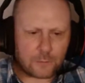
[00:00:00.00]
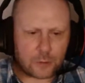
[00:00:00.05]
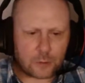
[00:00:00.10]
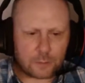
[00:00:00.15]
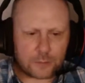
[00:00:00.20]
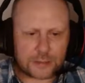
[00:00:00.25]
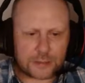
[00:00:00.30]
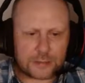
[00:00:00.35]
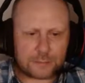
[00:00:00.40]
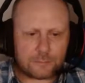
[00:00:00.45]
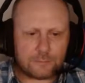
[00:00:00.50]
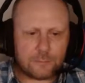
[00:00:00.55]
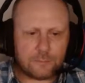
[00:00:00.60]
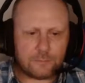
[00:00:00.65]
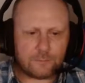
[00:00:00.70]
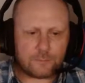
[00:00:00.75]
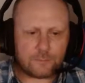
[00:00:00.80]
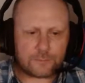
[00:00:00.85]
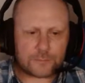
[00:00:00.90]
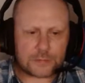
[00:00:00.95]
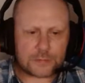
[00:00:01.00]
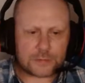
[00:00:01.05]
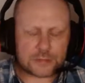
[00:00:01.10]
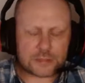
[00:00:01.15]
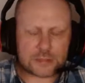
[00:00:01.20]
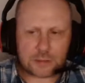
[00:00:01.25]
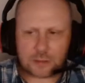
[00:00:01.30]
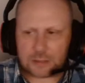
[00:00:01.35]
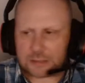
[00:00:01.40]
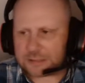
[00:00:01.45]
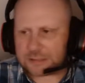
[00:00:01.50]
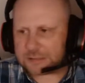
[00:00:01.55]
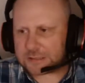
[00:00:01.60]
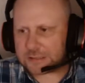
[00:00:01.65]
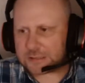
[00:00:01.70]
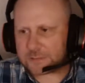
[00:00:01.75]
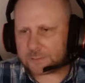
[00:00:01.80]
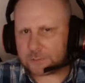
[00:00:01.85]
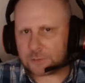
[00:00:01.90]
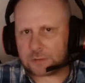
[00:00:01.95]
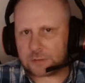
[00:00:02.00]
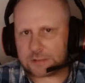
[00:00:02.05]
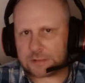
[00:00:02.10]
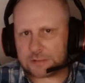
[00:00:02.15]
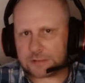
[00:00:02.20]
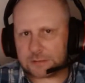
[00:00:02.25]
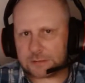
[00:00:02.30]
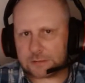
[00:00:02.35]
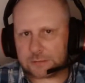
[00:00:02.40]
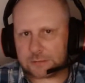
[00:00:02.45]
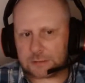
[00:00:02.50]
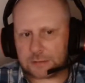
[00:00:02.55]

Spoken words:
probably slightly disappointed.